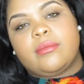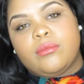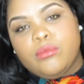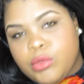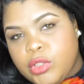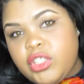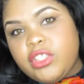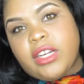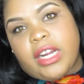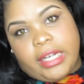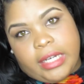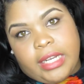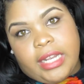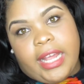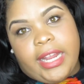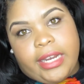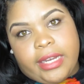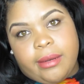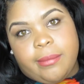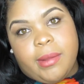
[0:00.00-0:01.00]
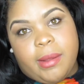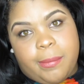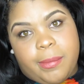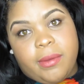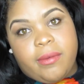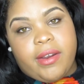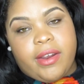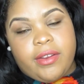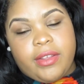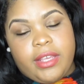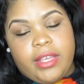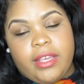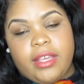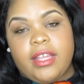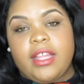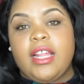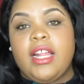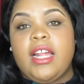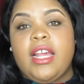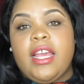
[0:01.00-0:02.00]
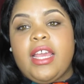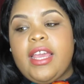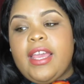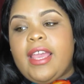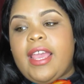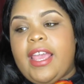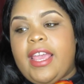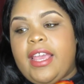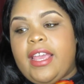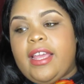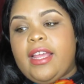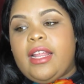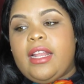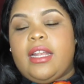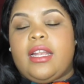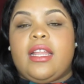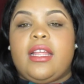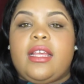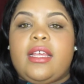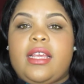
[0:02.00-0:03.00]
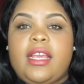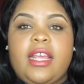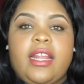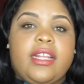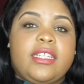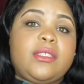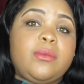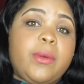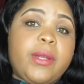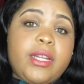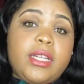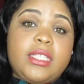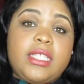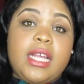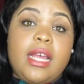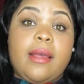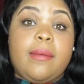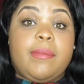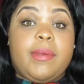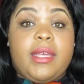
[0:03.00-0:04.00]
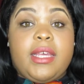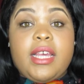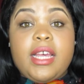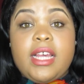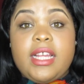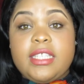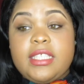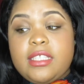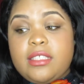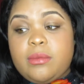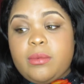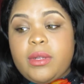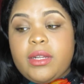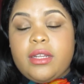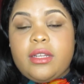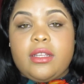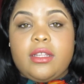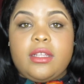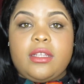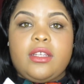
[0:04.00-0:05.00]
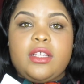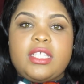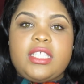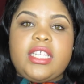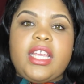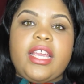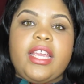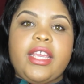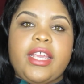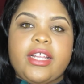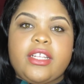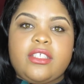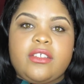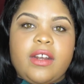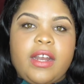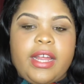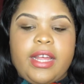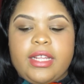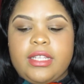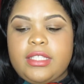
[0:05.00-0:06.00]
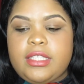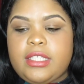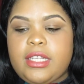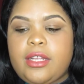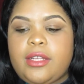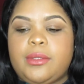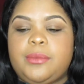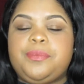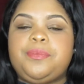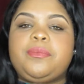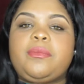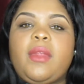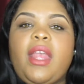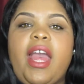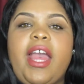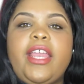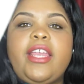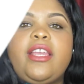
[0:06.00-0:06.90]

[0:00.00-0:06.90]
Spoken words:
we're trying to lighten them up around here. And it is winter time. Because it's winter, your skin get dry. So I